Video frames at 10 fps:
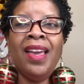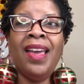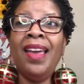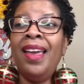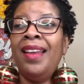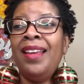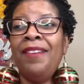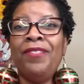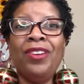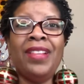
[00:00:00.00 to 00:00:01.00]
And
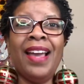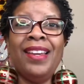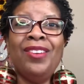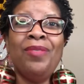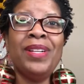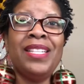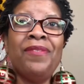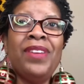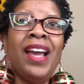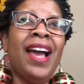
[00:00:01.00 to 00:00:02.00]
if you're like, you know what,
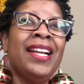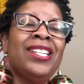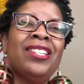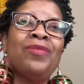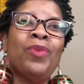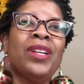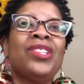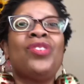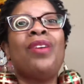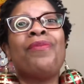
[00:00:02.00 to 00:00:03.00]
Tiffany, I just want to
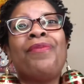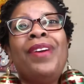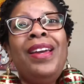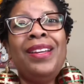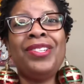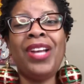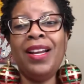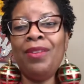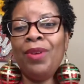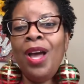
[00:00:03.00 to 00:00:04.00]
start fresh. I
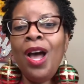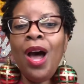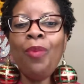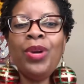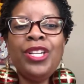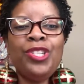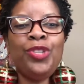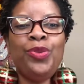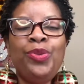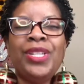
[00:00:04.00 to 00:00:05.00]
don't, I want to
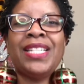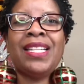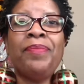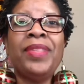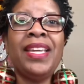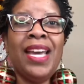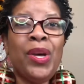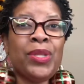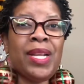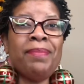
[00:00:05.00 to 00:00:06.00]
do something
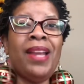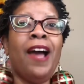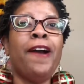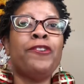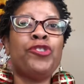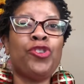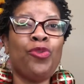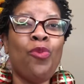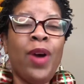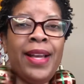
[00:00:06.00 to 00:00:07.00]
else. I'm not sure
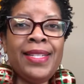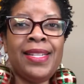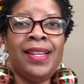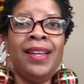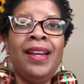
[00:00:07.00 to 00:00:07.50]
what.